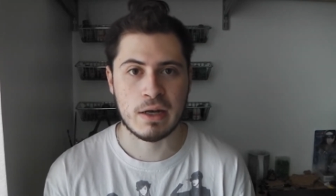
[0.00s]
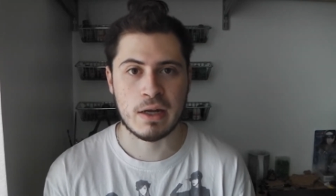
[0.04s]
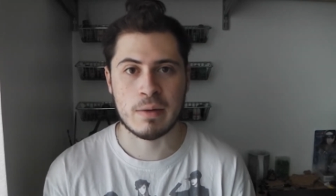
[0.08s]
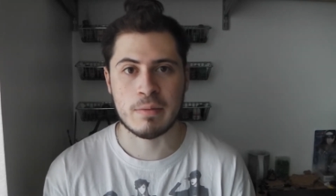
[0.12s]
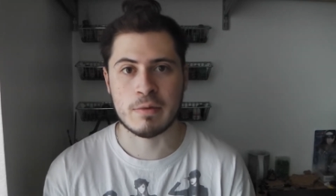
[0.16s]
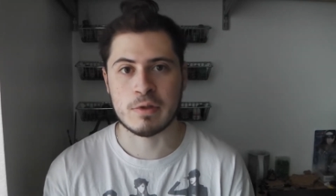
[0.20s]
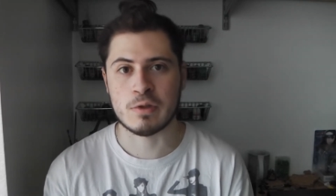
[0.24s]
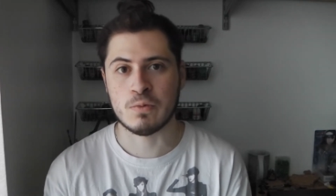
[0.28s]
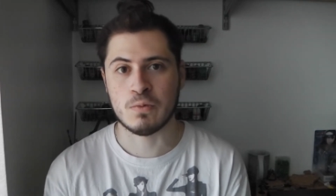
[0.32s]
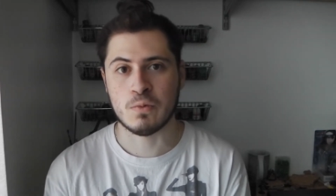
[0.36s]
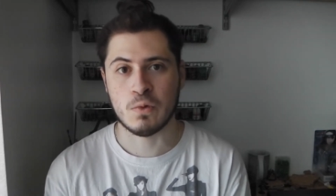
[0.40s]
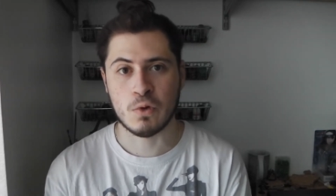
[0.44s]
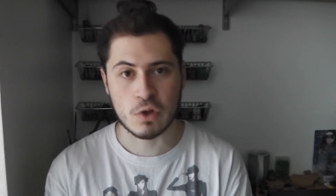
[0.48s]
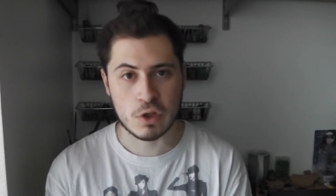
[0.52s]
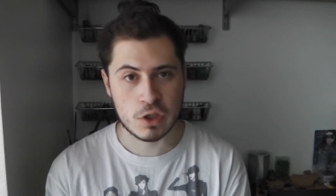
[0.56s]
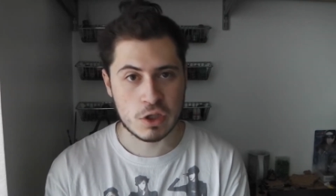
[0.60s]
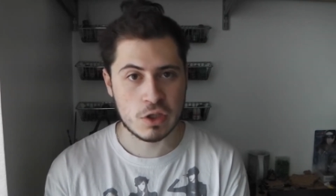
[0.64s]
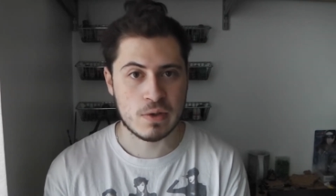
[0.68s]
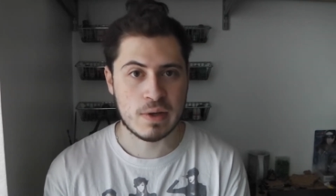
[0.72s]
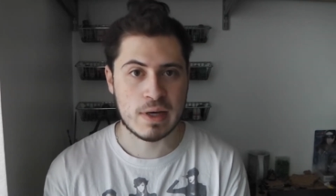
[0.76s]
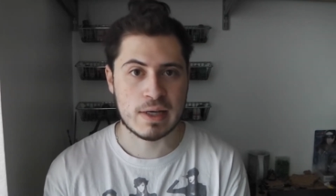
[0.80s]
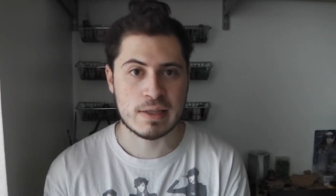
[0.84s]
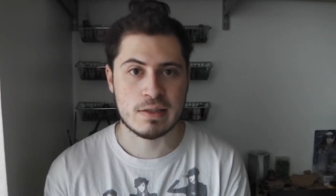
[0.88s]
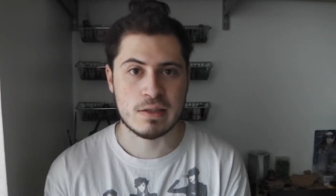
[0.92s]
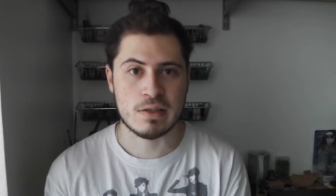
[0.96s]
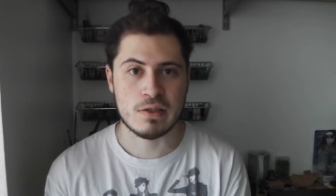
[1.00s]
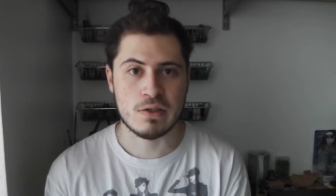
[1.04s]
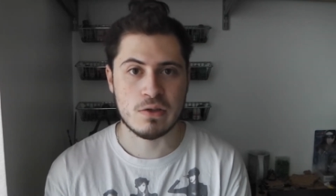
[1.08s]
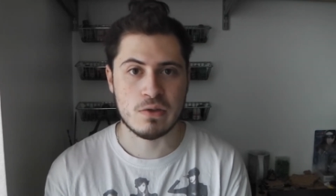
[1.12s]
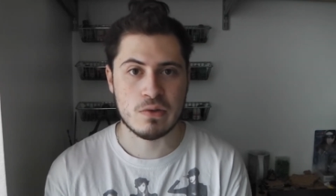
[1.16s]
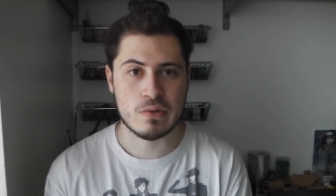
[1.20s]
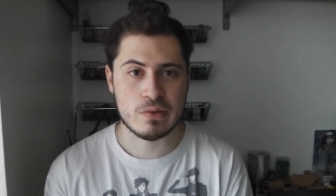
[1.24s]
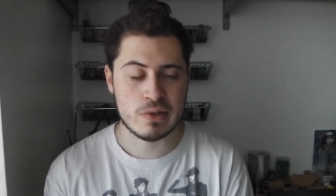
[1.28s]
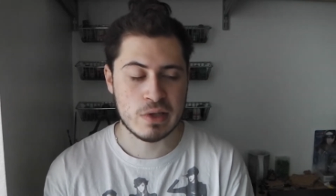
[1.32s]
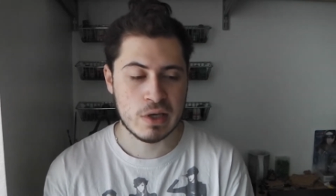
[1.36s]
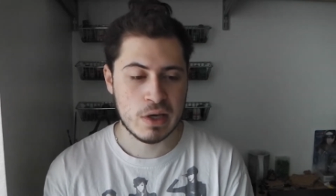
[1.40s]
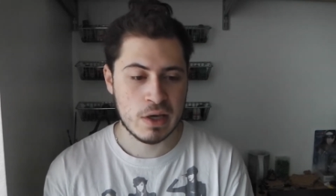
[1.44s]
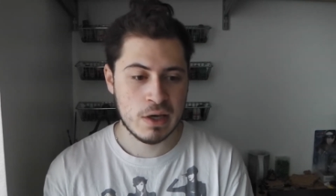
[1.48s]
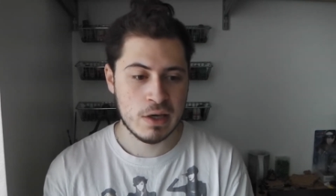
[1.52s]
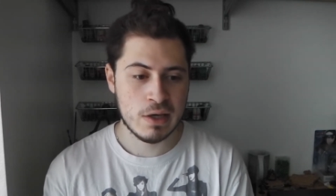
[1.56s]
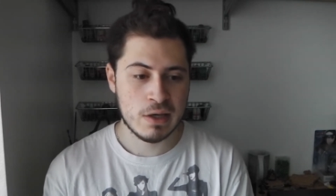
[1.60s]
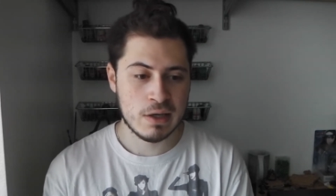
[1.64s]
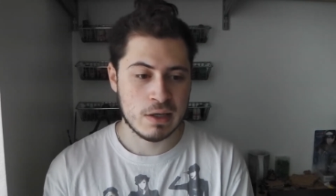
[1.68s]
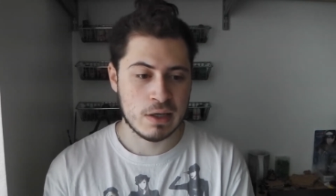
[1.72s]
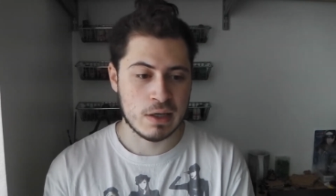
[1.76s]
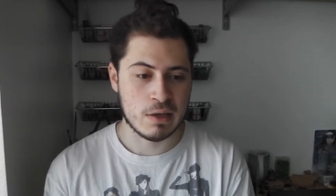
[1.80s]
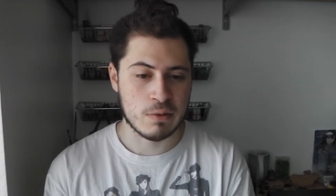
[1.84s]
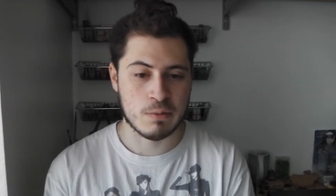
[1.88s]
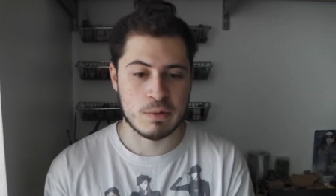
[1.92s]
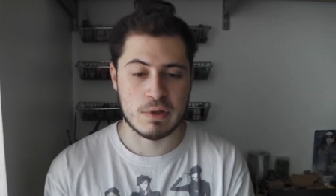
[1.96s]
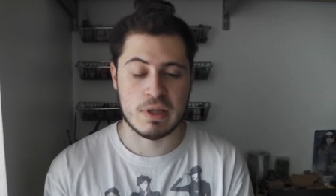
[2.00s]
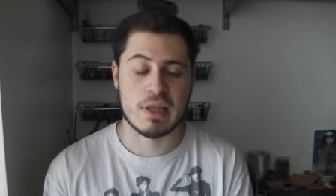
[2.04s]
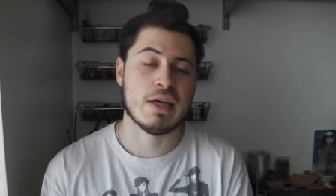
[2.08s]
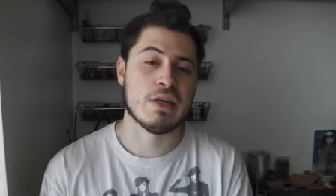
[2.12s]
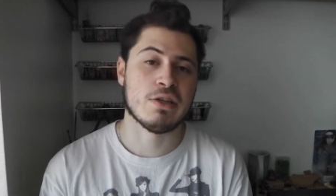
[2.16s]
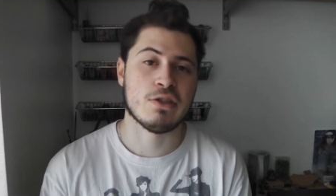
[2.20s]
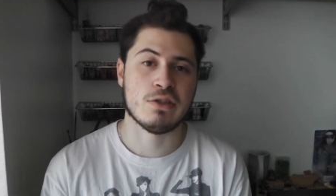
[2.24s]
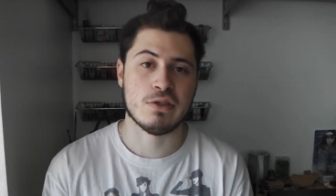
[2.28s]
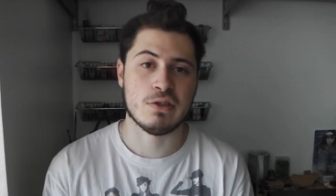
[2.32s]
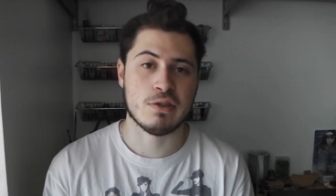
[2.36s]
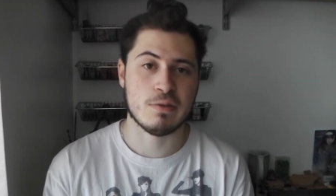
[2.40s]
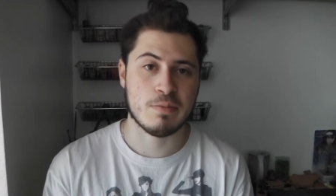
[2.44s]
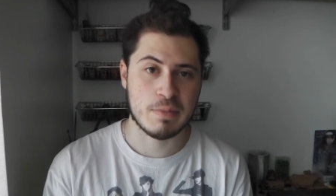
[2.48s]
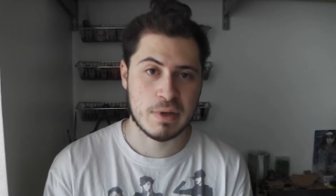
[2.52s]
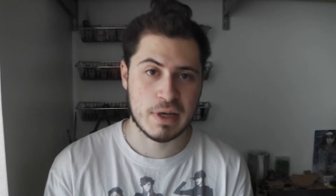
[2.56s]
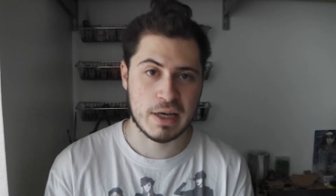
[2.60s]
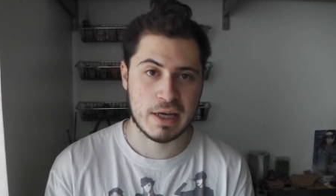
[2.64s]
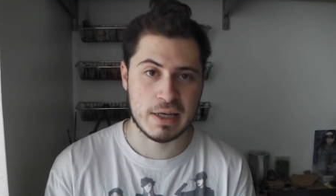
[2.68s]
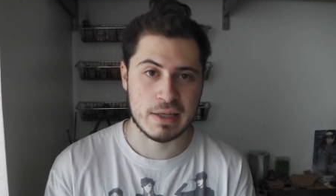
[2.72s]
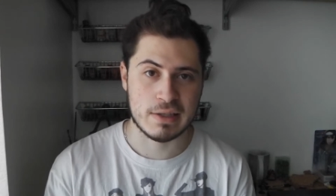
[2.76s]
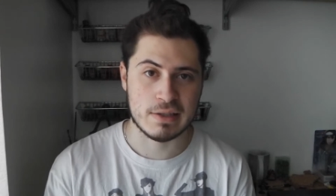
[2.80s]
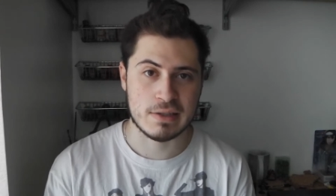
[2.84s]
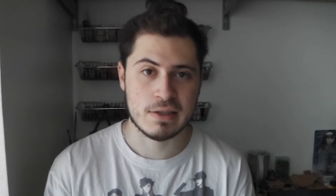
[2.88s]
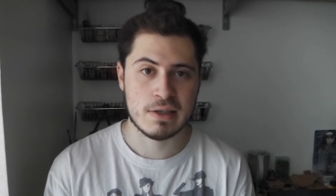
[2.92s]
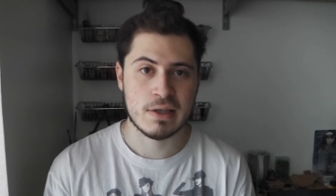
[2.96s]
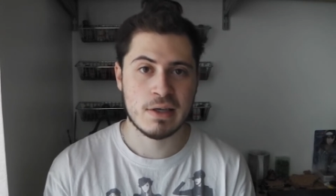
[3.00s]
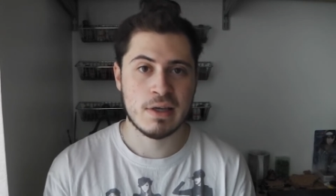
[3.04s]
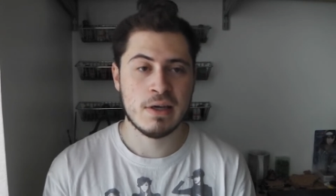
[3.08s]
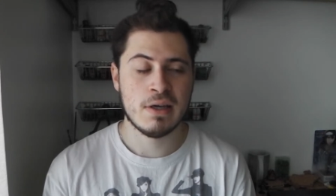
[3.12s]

how much water you had to use in relation to paints.